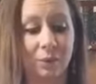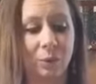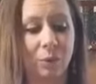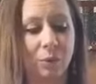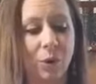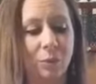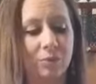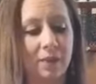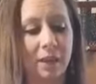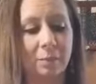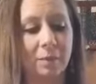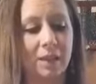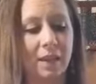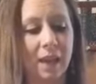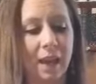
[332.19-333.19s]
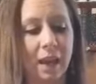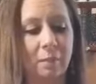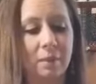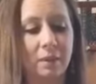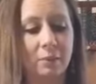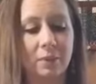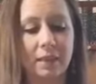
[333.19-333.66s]
Won't they be
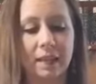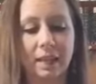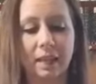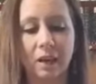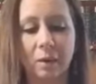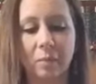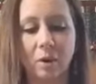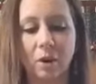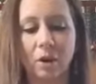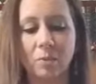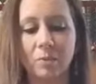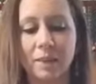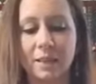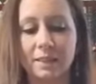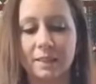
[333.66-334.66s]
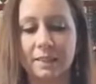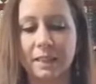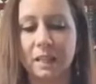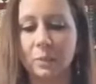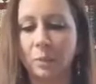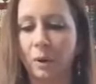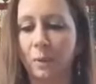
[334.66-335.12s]
happy when they come home and
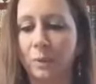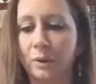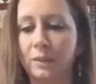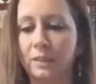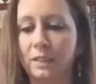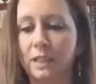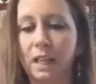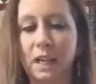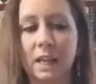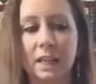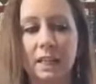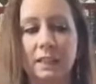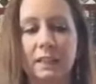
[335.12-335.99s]
see what we've done?